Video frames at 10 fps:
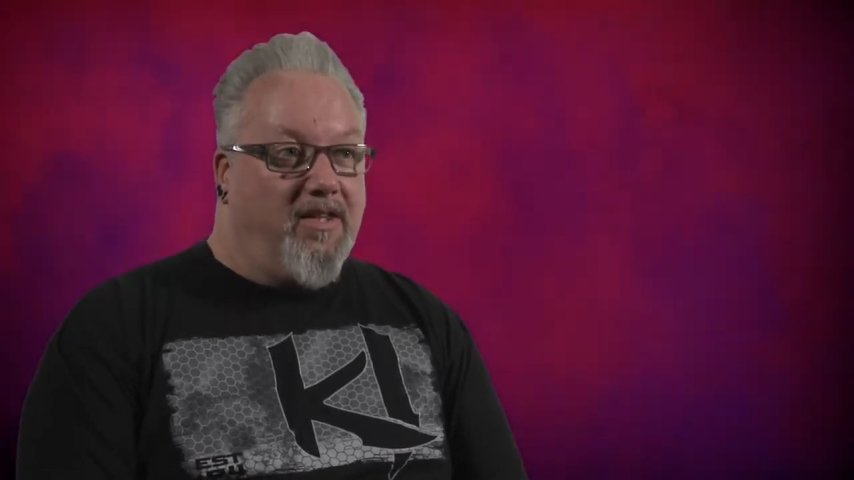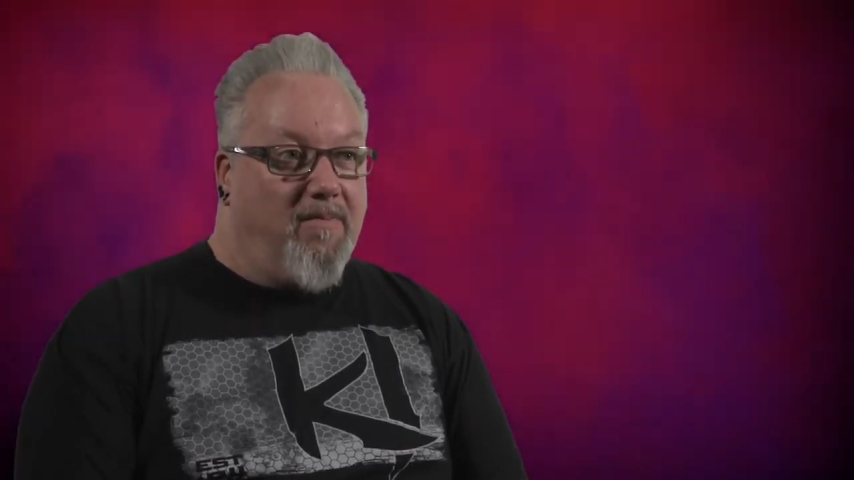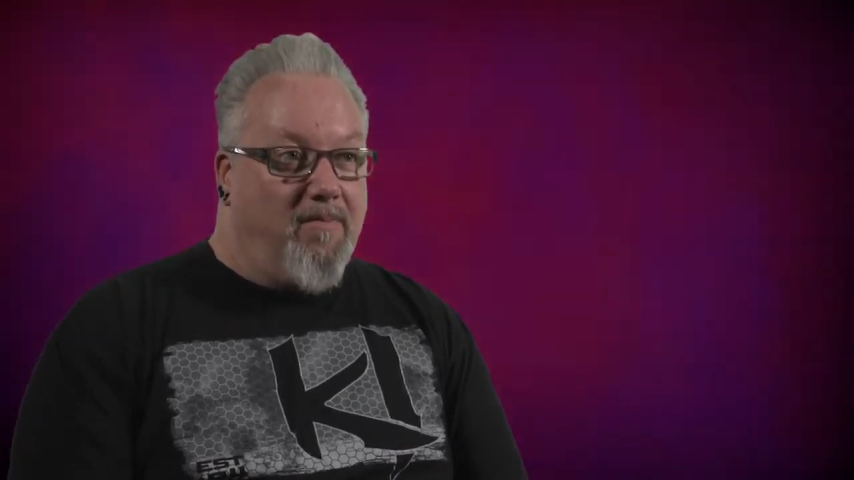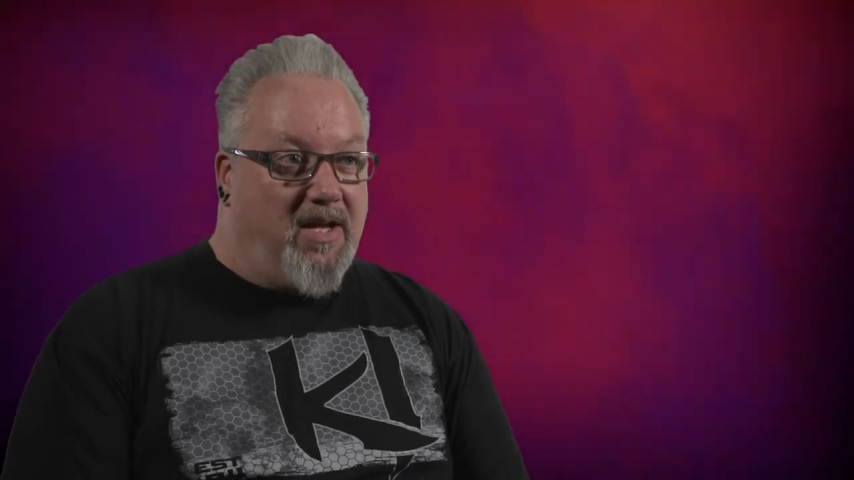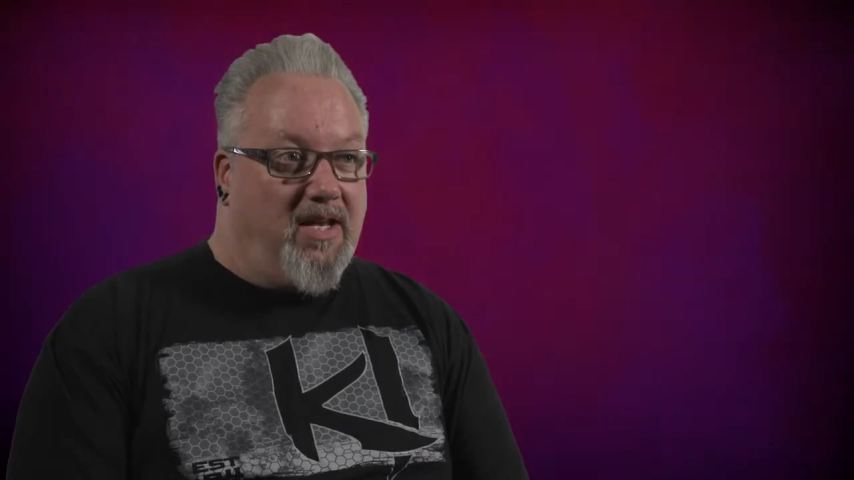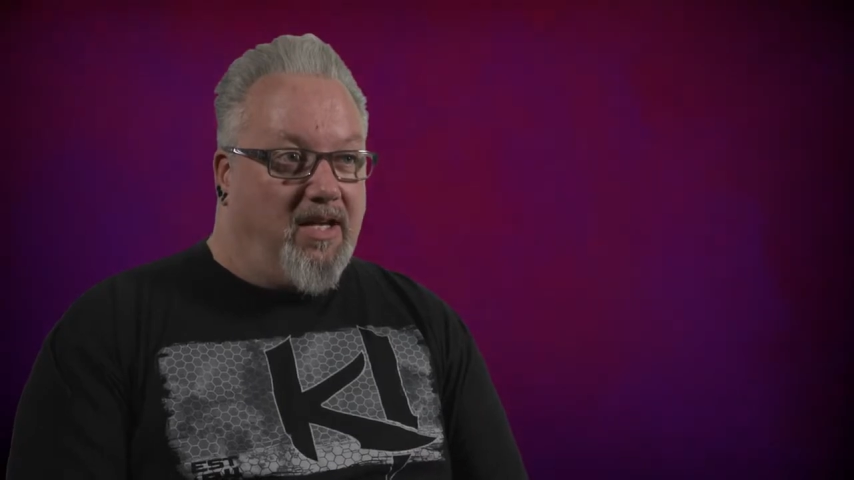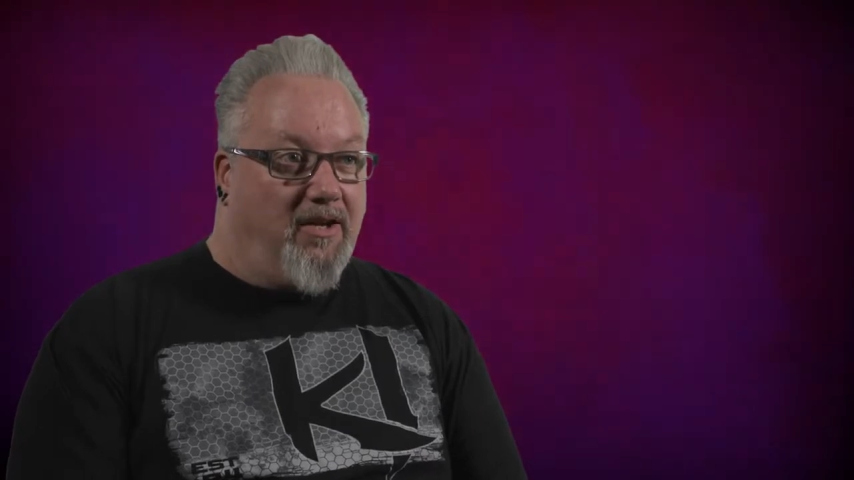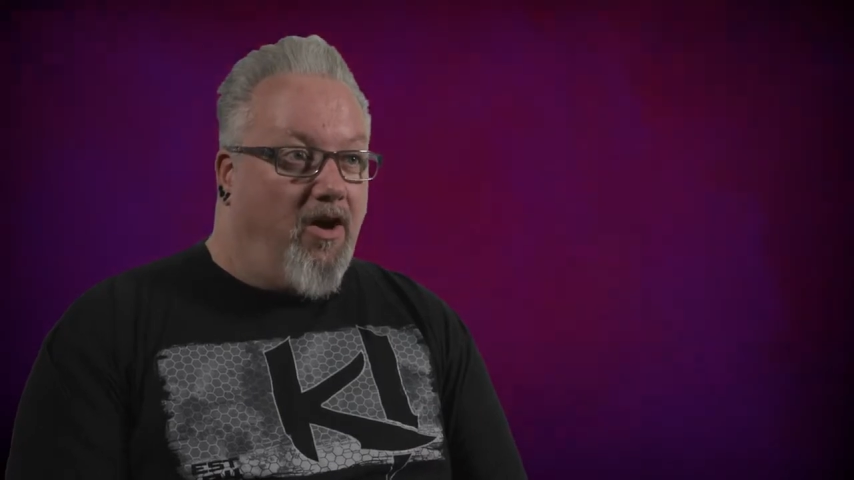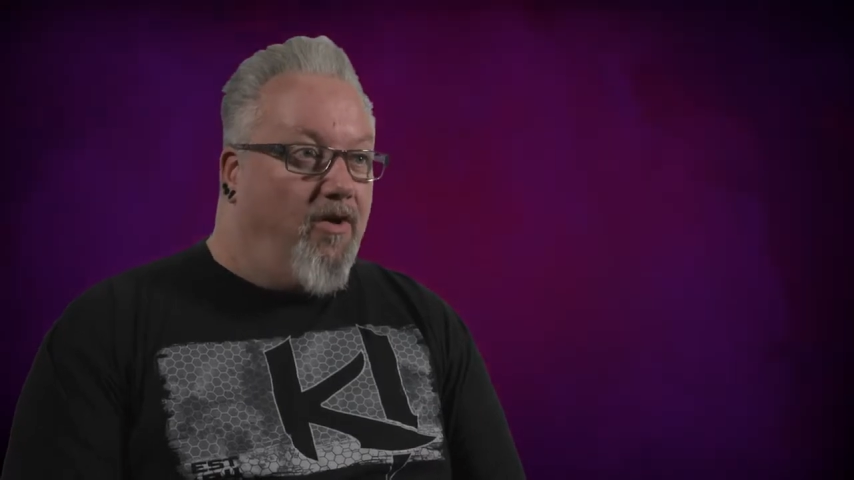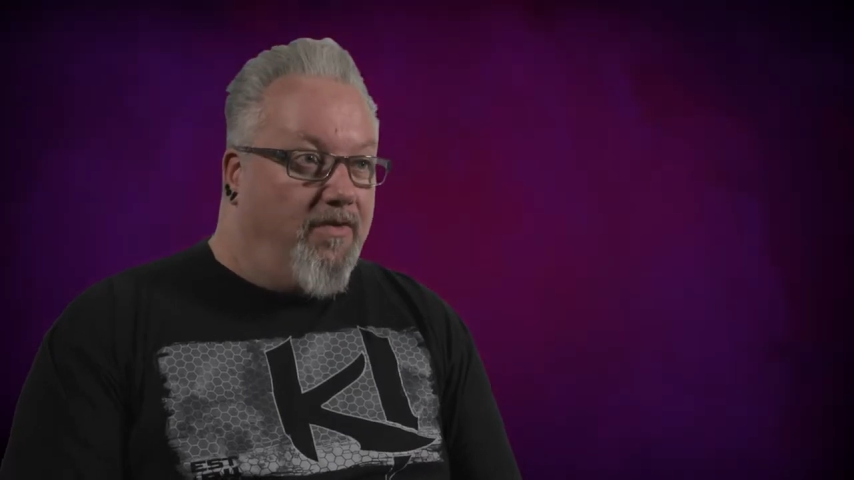than
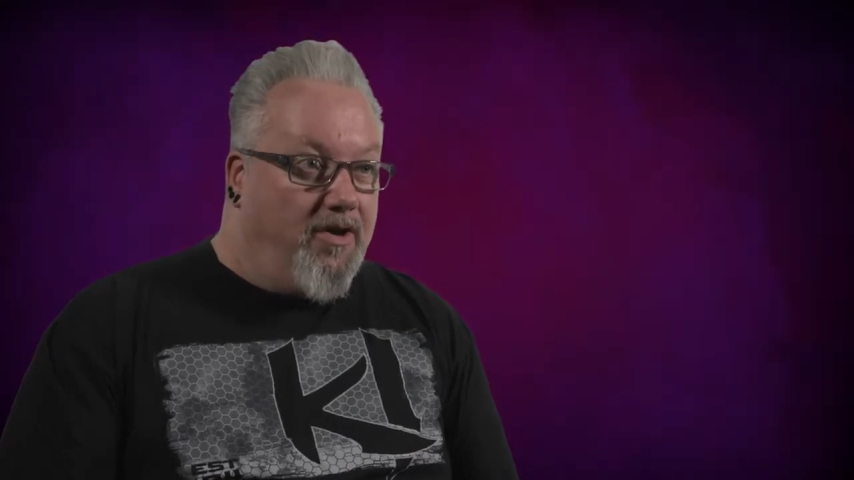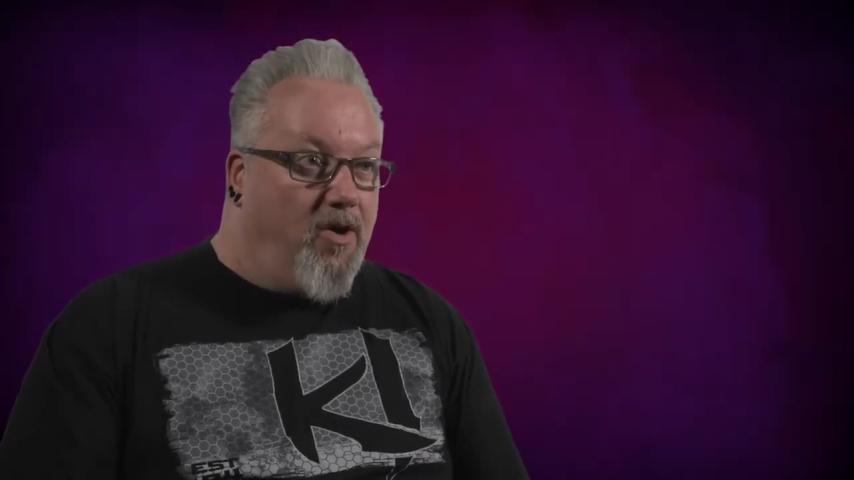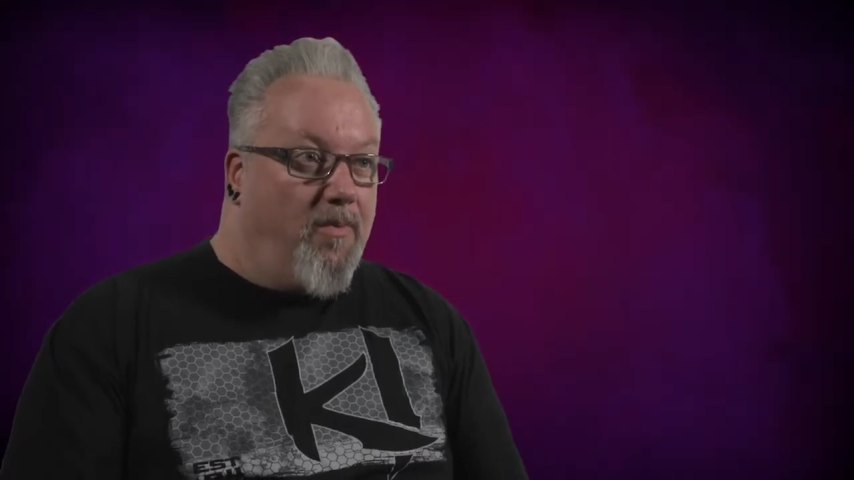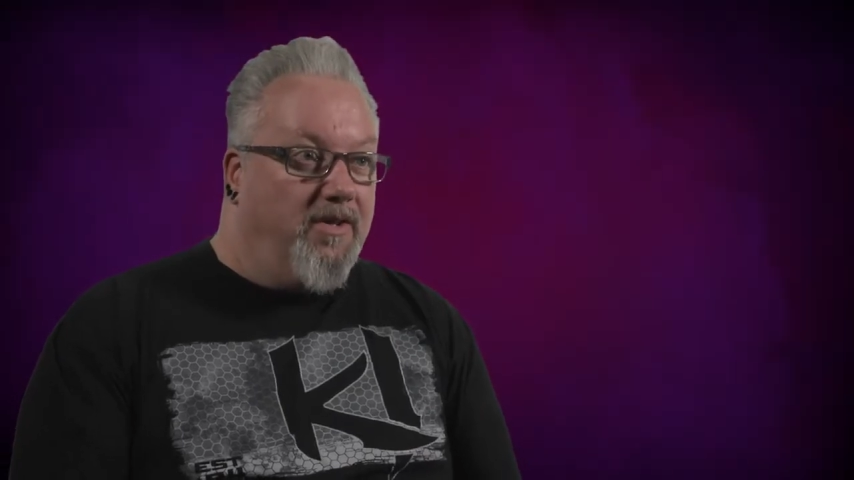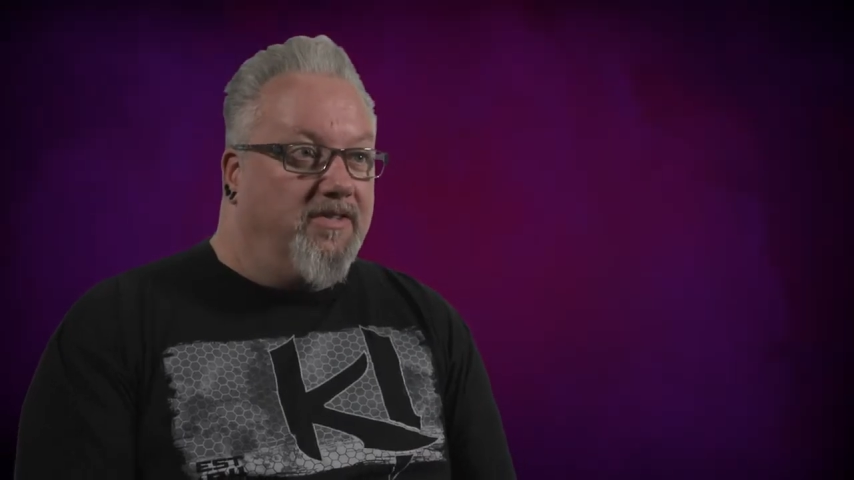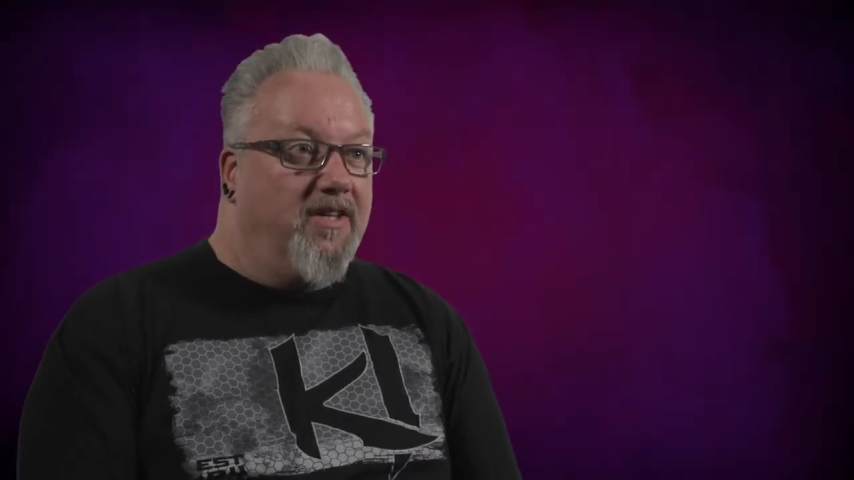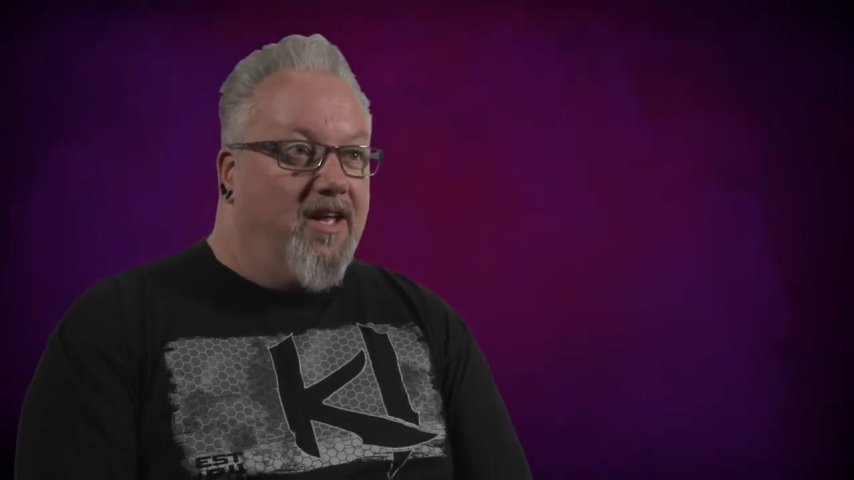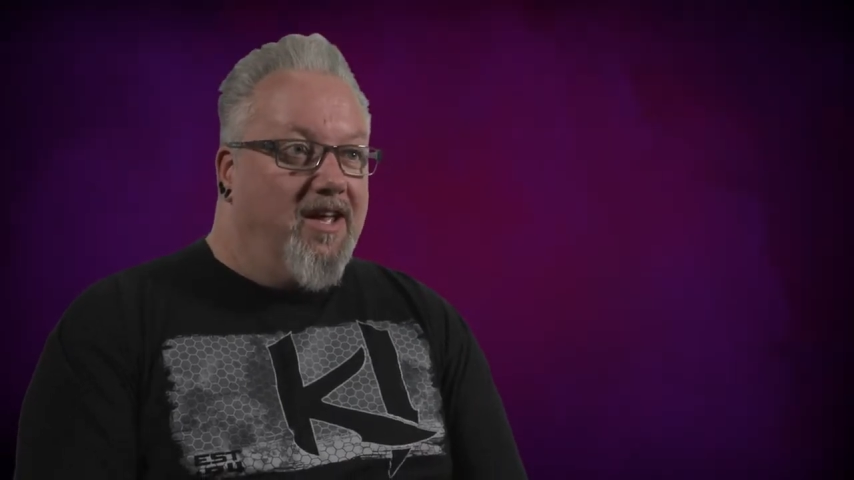beating all of the omens.